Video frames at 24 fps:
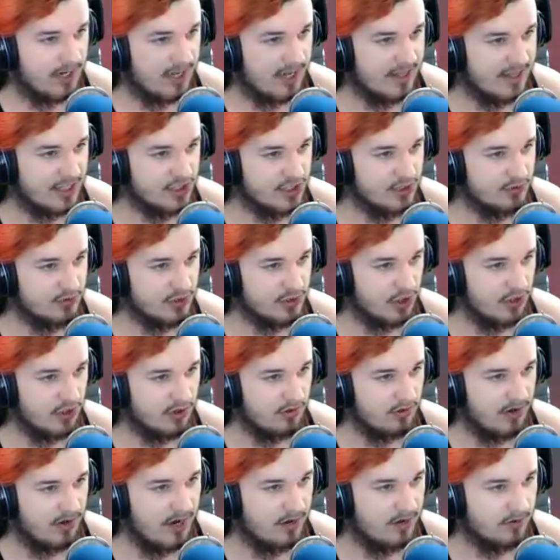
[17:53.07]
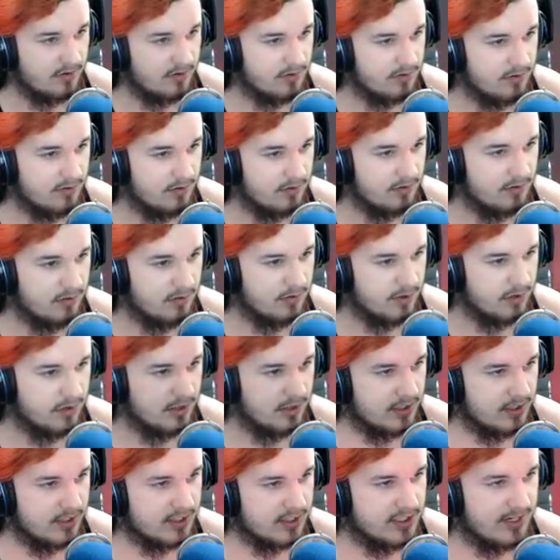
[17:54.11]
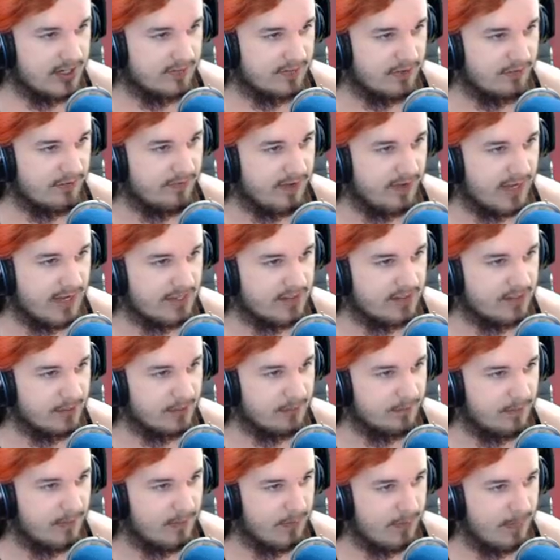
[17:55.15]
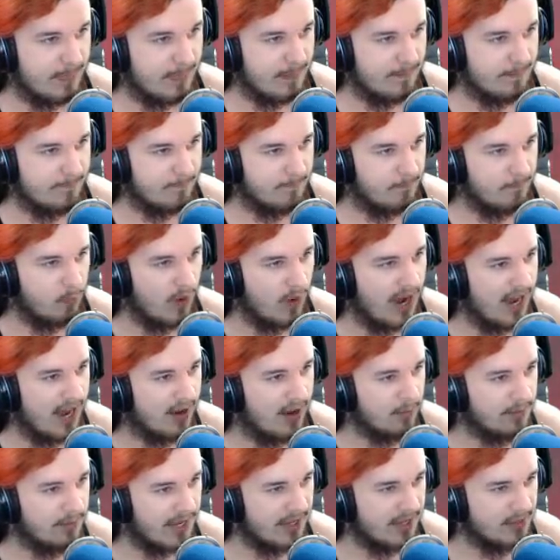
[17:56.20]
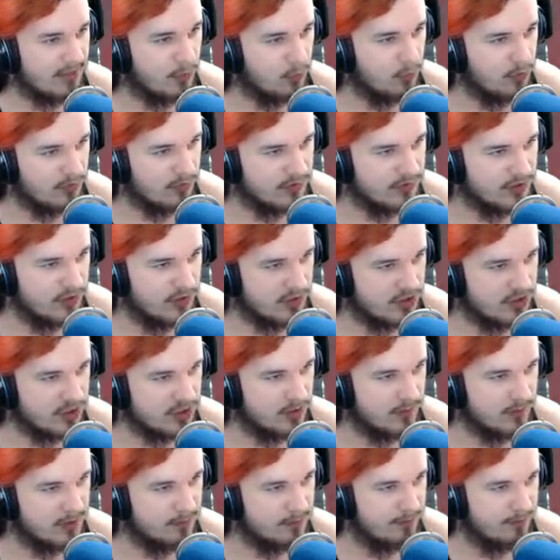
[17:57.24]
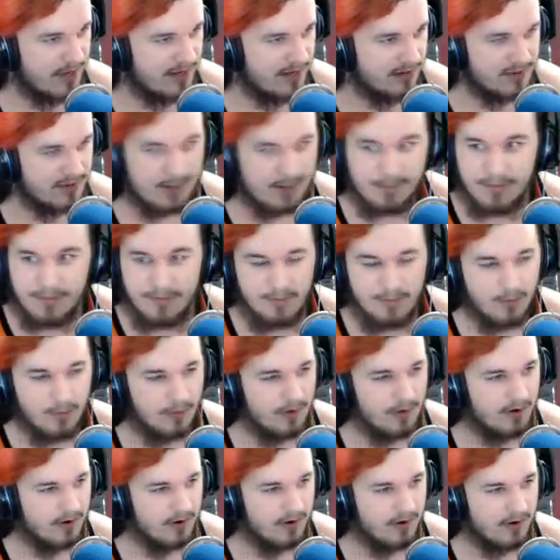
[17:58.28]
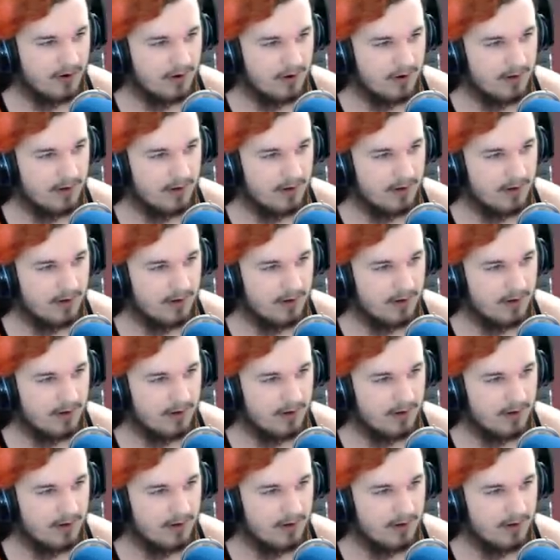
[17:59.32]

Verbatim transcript: Unless you turn around. Because you have to face them. Wow, man, the wolves look so much better than before.